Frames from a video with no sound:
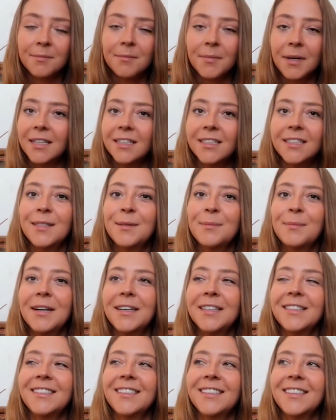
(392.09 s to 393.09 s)
My Instant
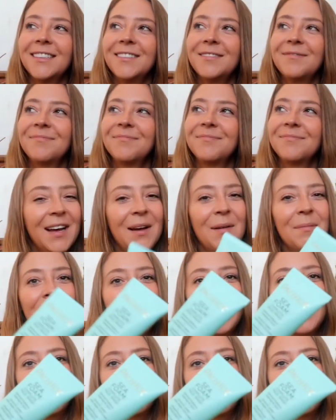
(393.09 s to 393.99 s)
Pot's done. But